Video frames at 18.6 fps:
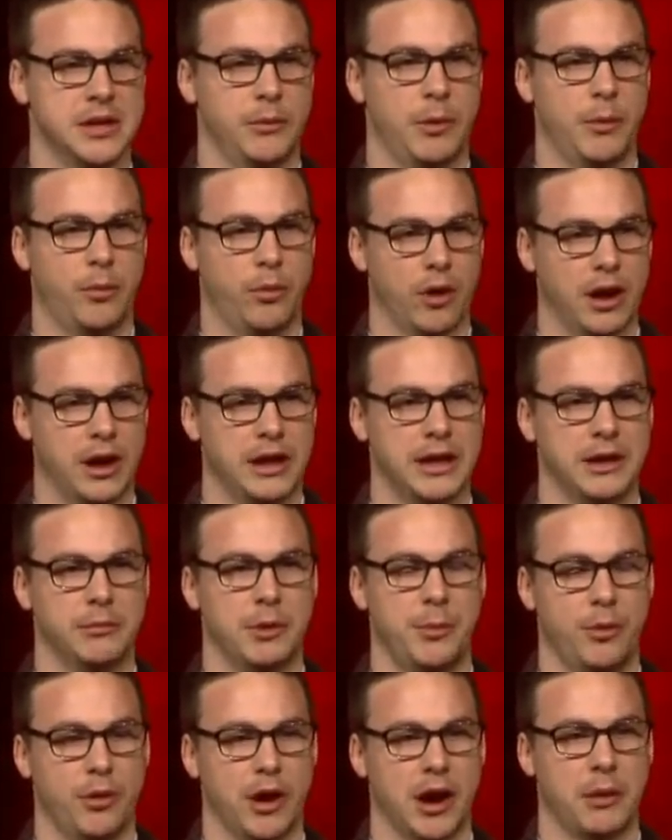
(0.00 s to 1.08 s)
We pray and
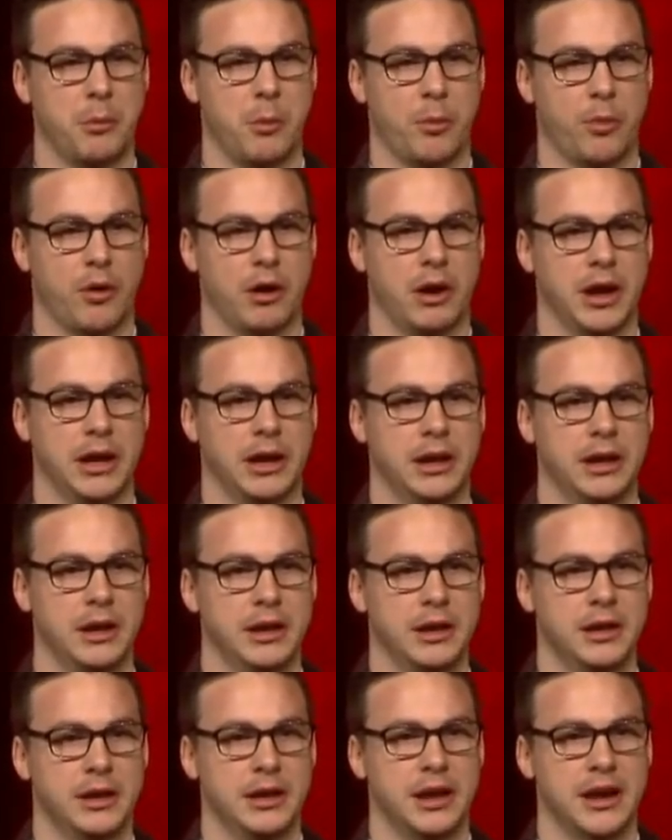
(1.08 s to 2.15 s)
we pray and we pray.
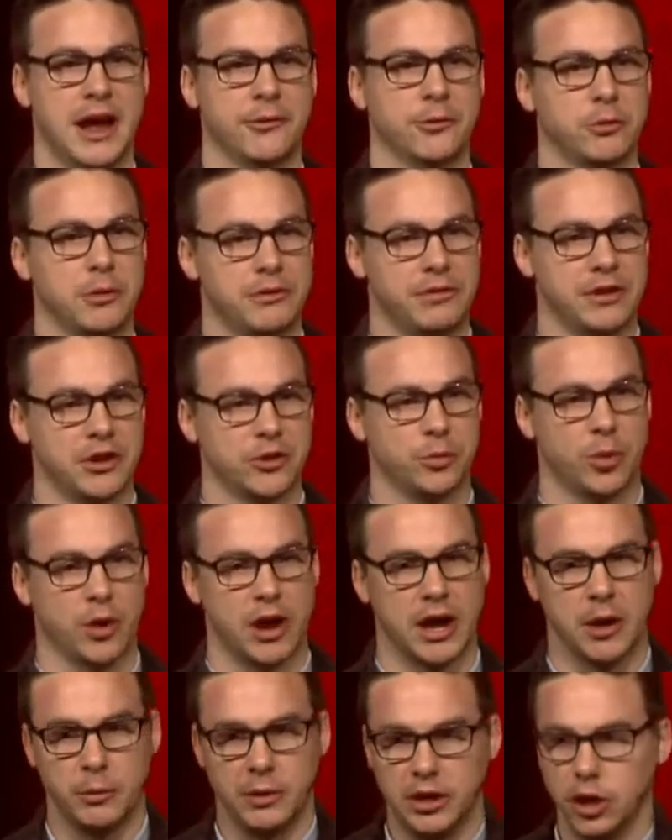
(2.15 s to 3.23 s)
And after we finish
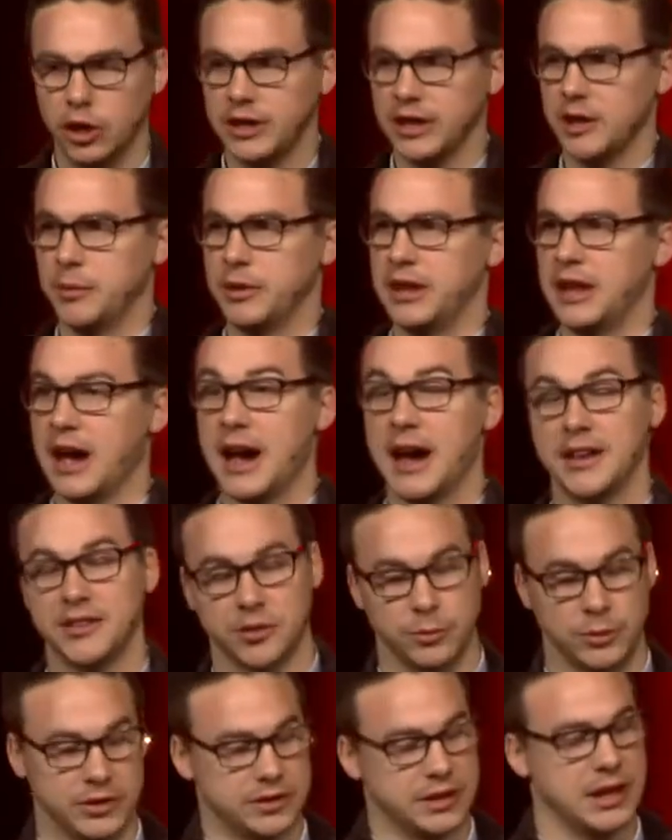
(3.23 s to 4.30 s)
praying, we look at them in the eyes
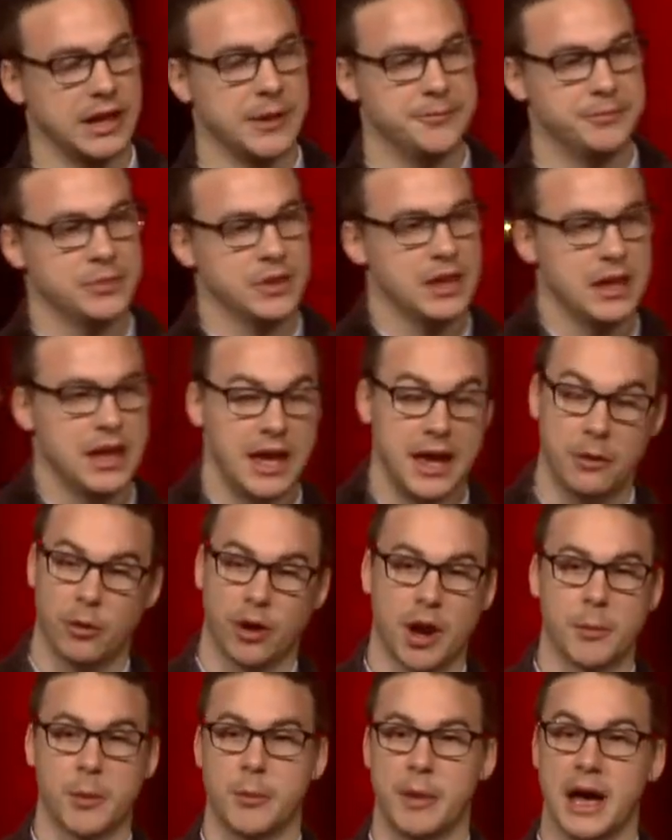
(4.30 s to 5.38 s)
and we say, "Hey, we're
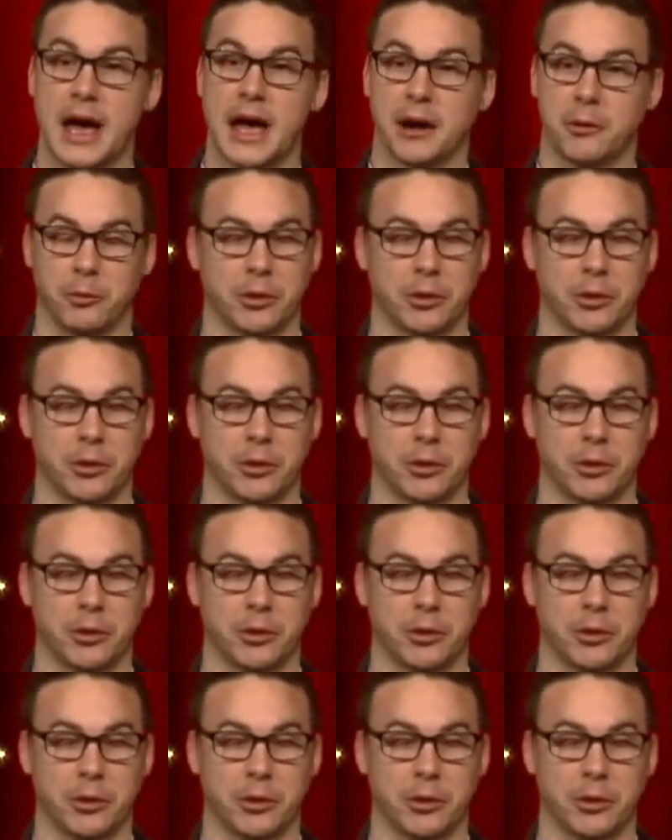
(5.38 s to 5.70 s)
coming back.